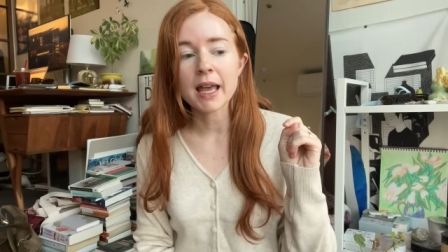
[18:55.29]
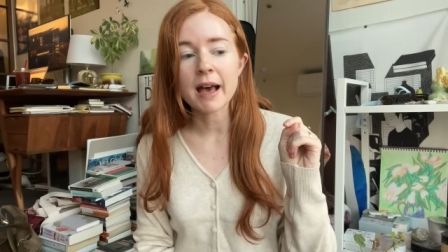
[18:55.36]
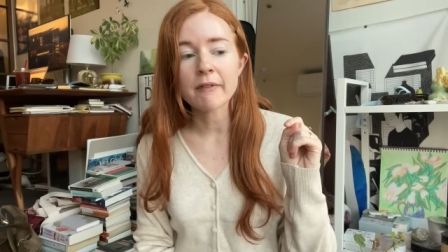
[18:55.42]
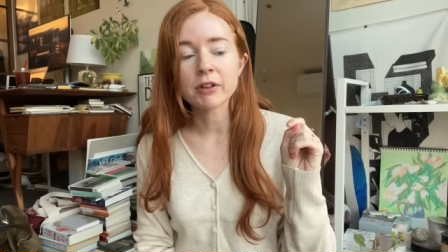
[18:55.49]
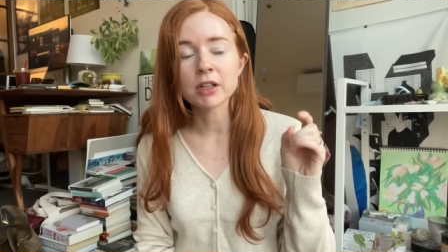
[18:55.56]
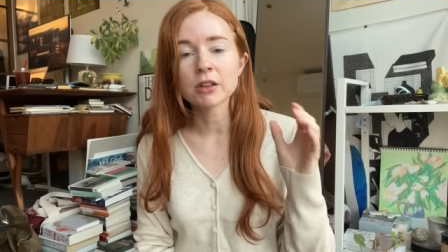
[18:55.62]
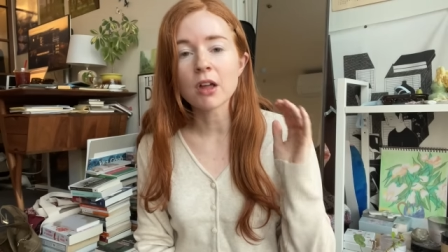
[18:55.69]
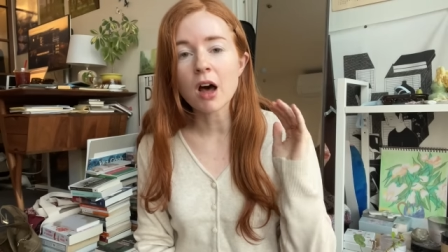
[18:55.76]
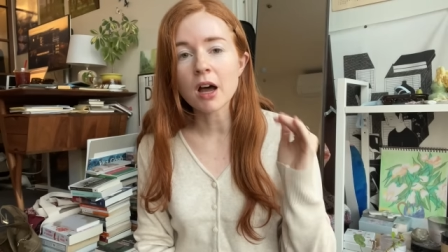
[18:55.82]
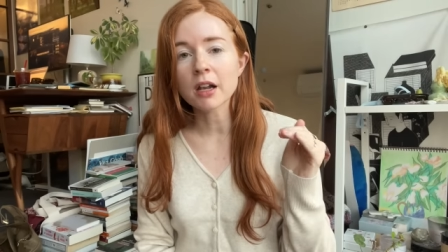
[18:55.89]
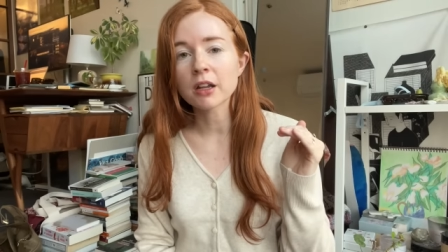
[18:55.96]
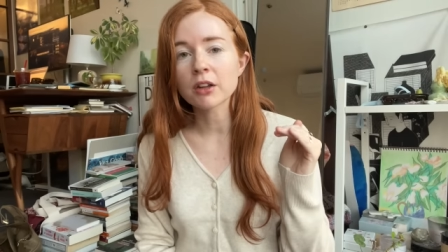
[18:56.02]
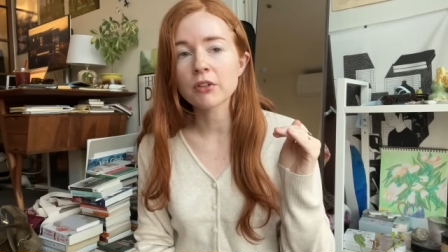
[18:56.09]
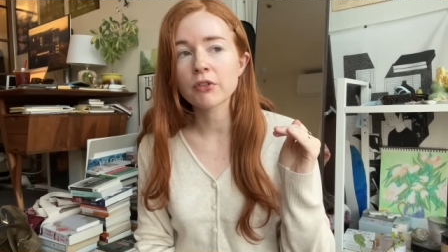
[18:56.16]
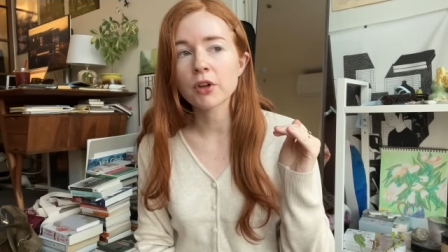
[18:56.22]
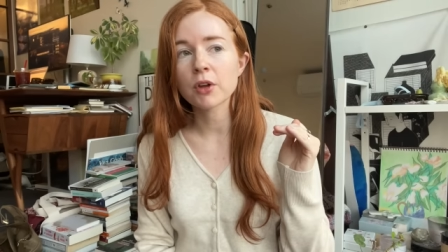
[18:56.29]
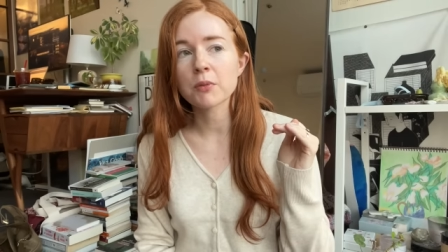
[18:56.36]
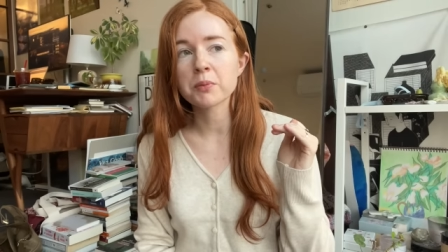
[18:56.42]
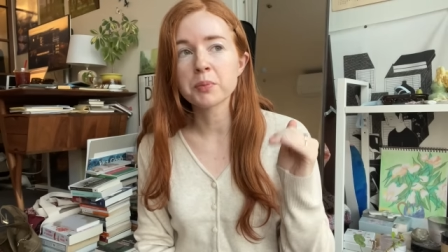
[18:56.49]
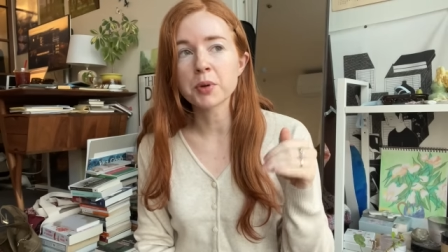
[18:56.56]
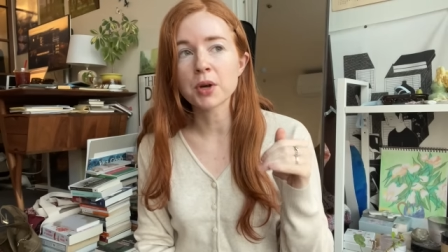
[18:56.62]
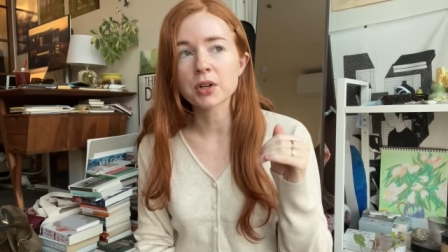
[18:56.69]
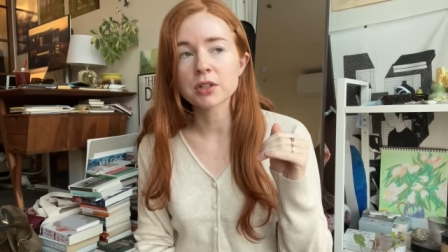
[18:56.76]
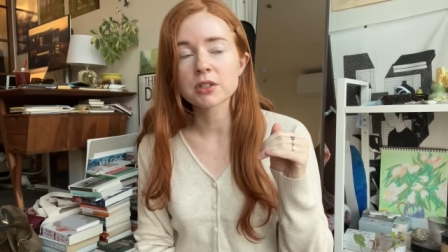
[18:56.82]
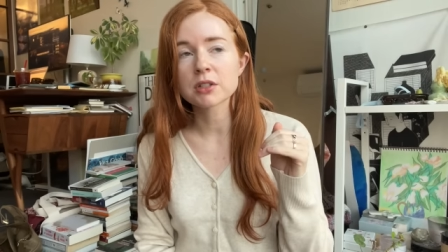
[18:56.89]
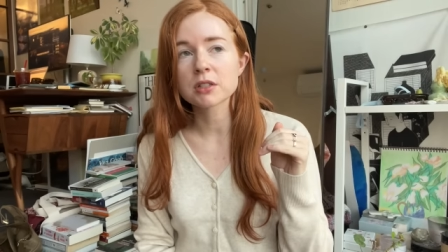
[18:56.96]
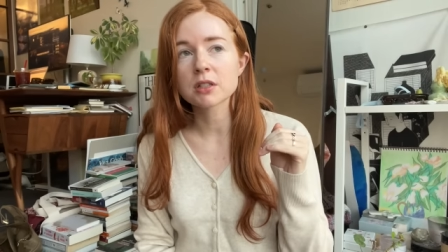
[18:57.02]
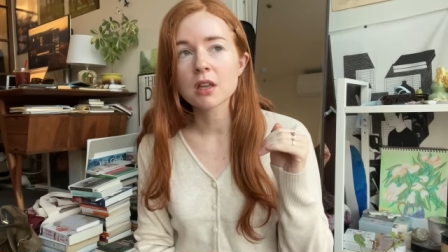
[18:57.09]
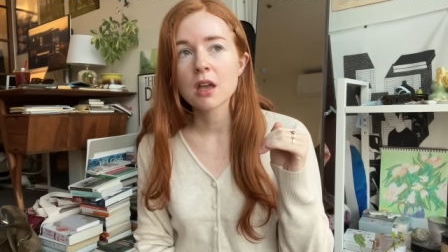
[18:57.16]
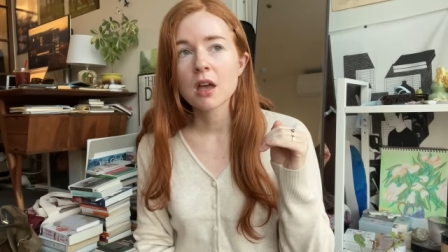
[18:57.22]
have a lot of
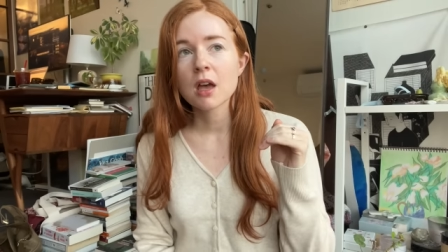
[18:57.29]
books,